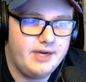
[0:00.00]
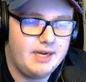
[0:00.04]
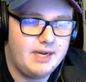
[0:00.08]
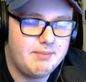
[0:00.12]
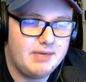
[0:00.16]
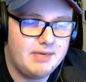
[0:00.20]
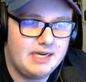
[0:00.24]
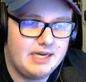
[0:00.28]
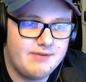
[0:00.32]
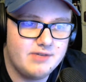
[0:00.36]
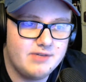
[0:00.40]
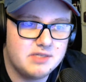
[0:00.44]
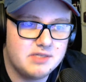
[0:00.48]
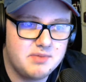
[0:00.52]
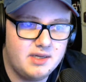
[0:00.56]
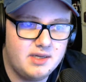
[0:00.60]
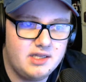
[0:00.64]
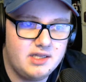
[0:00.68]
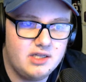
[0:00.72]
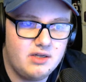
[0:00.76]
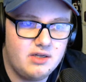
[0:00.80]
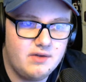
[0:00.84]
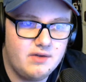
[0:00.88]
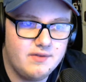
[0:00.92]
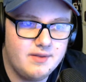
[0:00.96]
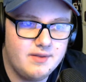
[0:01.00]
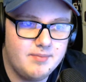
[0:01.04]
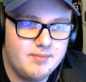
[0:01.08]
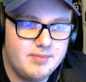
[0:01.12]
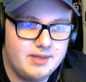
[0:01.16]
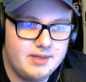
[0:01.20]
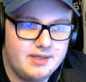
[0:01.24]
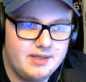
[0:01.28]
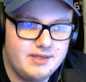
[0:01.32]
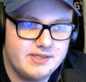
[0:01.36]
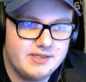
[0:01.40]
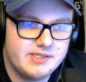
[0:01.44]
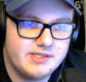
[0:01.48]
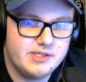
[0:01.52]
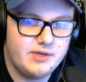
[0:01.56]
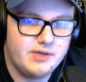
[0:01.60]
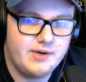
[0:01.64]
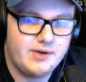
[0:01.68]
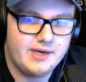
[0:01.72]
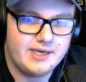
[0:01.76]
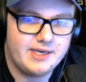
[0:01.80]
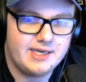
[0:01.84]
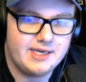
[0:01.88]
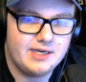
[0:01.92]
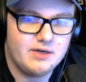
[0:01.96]
I may not respond to all of them, but just know
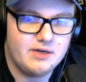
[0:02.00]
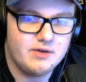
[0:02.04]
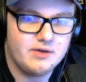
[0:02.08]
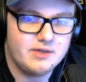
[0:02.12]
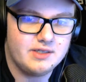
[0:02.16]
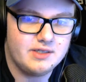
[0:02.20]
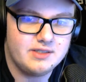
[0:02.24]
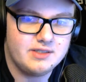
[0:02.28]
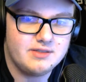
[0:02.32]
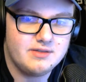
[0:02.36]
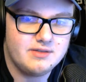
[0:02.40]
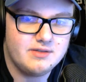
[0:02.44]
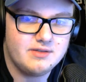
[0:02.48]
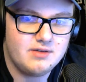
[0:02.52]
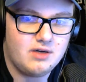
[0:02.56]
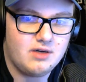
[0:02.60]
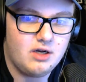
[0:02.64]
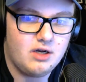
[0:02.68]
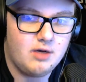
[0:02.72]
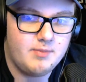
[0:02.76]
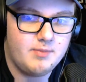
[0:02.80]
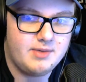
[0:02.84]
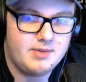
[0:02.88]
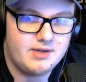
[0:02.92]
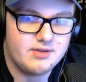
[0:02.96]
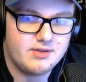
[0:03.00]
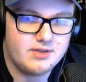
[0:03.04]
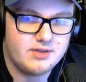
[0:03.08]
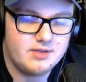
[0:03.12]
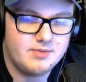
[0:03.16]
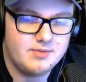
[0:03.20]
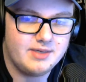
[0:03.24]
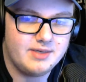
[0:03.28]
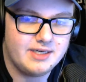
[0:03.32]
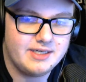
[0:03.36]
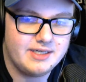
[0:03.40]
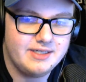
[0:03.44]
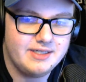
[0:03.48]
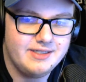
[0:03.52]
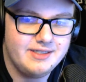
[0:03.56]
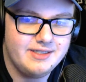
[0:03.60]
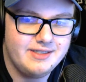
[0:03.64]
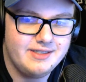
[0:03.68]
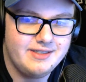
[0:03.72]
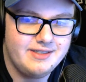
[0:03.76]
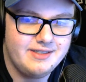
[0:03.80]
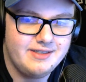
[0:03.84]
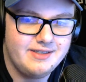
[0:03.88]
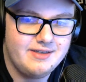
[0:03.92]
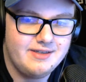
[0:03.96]
I care all about them. Like,
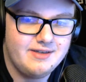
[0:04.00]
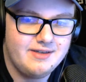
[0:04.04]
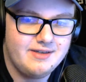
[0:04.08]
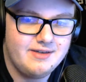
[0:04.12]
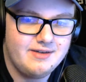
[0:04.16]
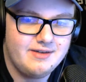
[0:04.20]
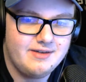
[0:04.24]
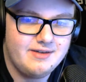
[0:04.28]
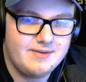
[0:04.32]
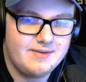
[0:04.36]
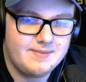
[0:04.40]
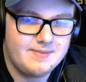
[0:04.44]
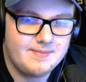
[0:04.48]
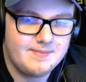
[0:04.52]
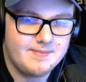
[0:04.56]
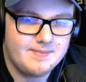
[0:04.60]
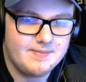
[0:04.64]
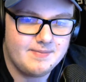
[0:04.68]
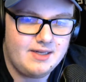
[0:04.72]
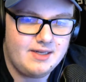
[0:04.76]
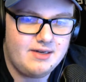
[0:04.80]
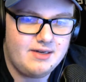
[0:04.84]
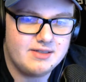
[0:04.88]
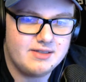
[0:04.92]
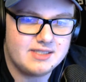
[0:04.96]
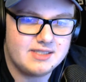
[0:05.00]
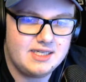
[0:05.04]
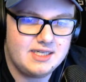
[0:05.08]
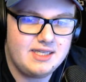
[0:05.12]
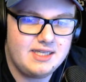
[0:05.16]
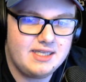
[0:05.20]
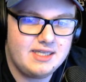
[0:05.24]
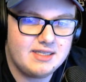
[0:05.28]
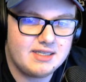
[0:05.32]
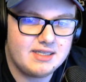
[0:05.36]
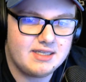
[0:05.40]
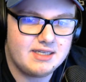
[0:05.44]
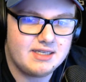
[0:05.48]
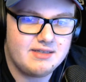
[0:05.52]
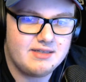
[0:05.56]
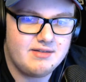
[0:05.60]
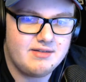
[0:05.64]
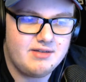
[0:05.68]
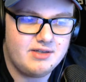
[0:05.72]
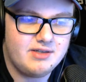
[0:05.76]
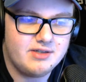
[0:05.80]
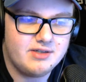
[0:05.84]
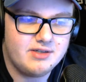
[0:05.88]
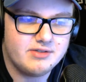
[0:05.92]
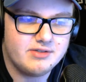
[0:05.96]
oh, it's kind of neat to get,
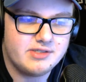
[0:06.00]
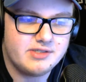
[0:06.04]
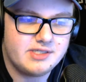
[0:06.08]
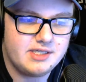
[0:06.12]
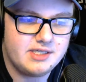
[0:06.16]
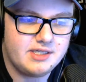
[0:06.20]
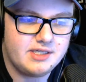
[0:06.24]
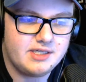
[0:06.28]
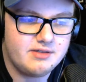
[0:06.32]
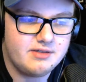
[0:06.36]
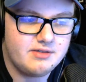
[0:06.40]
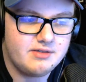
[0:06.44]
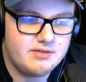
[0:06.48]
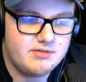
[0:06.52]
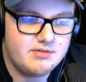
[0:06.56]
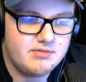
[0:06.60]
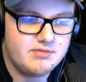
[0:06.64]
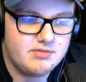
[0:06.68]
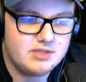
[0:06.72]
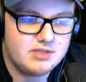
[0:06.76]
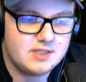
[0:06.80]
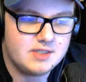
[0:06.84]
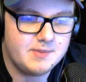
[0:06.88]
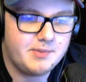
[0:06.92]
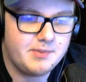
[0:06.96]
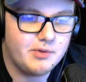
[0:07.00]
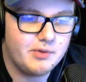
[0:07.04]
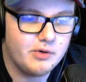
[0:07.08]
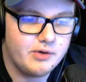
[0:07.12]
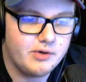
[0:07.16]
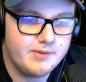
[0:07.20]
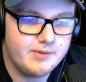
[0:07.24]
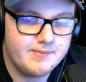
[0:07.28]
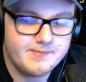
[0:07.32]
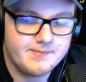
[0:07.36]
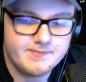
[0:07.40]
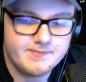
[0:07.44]
you know, to see support.